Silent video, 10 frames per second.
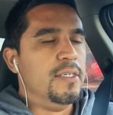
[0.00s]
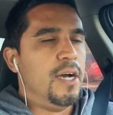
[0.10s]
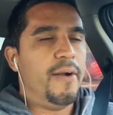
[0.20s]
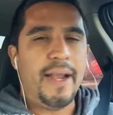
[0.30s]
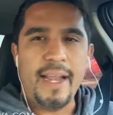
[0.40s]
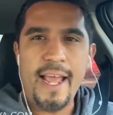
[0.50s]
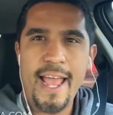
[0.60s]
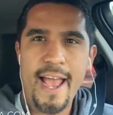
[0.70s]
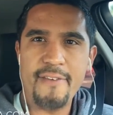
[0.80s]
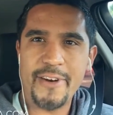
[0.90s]
All right.
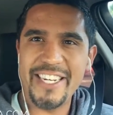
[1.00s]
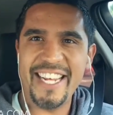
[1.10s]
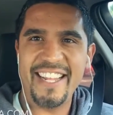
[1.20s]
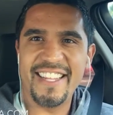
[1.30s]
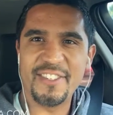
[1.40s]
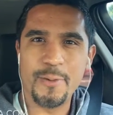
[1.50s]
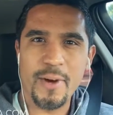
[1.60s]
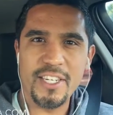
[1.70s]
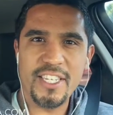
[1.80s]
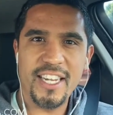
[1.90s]
Have a great day. Thanks for
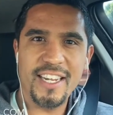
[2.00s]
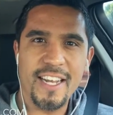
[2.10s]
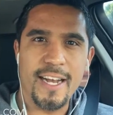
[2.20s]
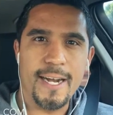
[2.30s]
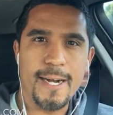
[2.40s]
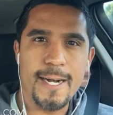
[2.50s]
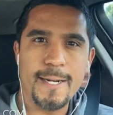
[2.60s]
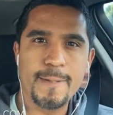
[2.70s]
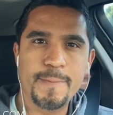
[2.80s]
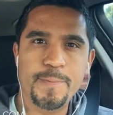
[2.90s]
watching.
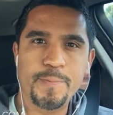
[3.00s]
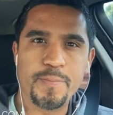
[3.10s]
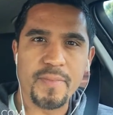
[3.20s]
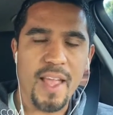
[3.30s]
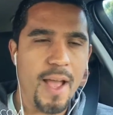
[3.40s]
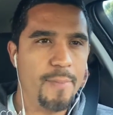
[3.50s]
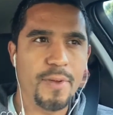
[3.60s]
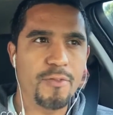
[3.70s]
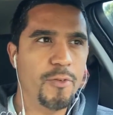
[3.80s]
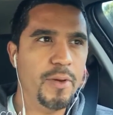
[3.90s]

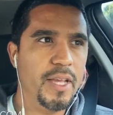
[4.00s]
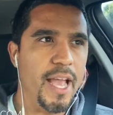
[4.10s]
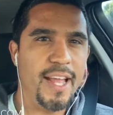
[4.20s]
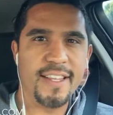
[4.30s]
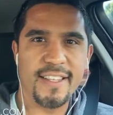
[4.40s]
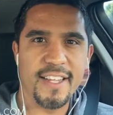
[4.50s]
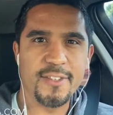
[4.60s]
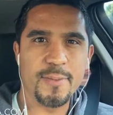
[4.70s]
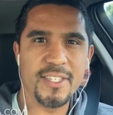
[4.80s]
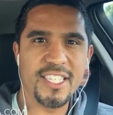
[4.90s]
Beautiful week ahead. Thanks
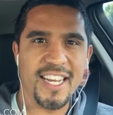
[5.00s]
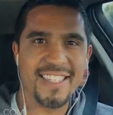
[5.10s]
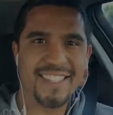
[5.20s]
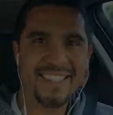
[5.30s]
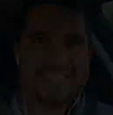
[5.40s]
so much, guys.